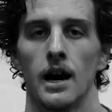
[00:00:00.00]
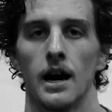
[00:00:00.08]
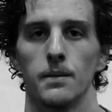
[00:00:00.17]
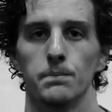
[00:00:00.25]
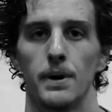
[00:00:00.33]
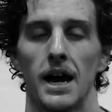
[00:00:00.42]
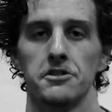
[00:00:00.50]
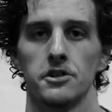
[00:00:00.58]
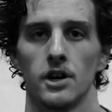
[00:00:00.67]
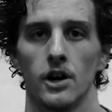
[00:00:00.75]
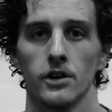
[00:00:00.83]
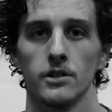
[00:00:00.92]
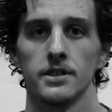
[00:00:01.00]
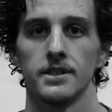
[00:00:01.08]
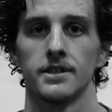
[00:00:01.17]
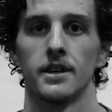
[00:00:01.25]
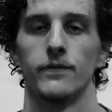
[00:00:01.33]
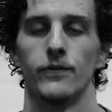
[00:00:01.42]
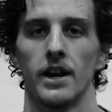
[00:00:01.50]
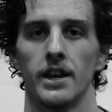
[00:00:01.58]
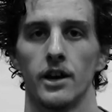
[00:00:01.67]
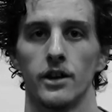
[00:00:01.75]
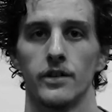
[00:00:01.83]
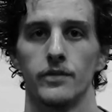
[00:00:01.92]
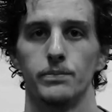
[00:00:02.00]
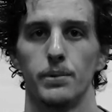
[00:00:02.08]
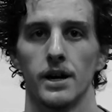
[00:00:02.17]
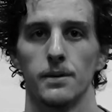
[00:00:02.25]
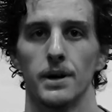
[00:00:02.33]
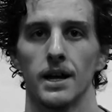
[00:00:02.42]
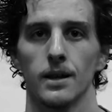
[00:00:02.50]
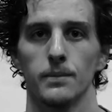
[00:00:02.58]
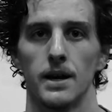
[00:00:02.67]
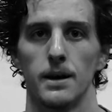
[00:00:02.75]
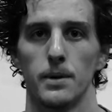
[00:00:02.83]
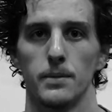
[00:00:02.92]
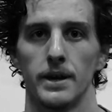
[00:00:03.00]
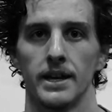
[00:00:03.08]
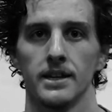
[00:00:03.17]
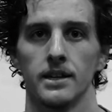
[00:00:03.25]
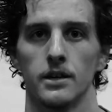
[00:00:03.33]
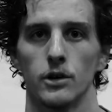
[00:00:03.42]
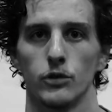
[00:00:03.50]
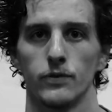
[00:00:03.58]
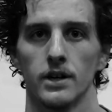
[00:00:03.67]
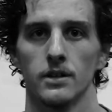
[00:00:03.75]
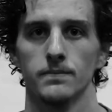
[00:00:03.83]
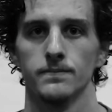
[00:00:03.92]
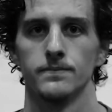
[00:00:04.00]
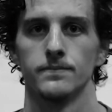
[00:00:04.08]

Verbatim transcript: I'm Patrick Connors, fight out of Parabellum MMA in Oakville.